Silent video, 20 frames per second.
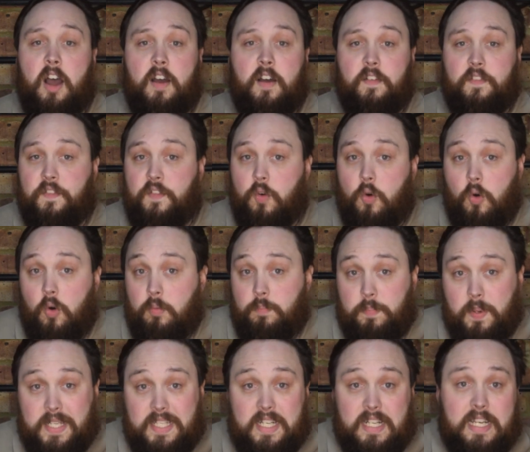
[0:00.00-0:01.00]
for
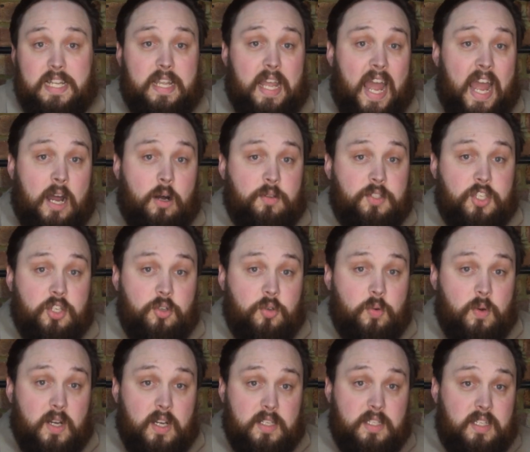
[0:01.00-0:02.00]
basically how
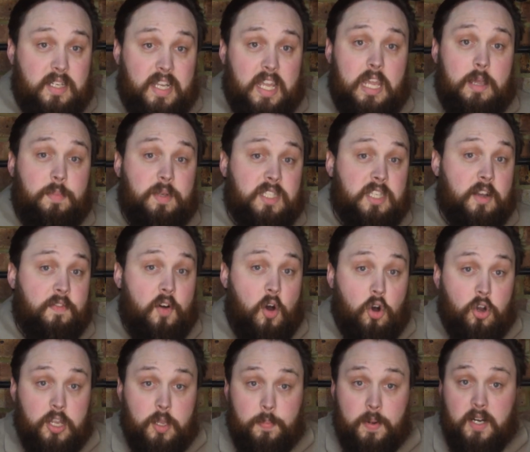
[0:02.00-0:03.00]
to sort of keep yourself
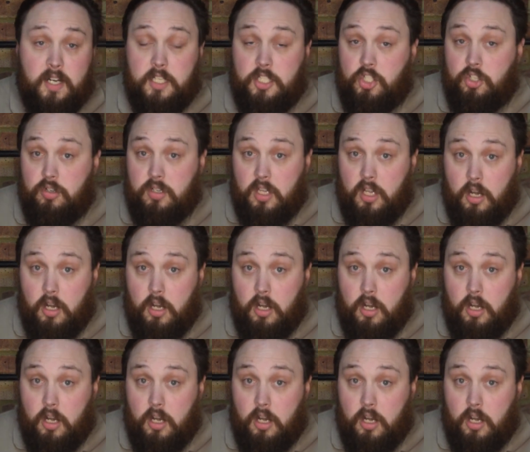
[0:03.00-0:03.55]
occupied during the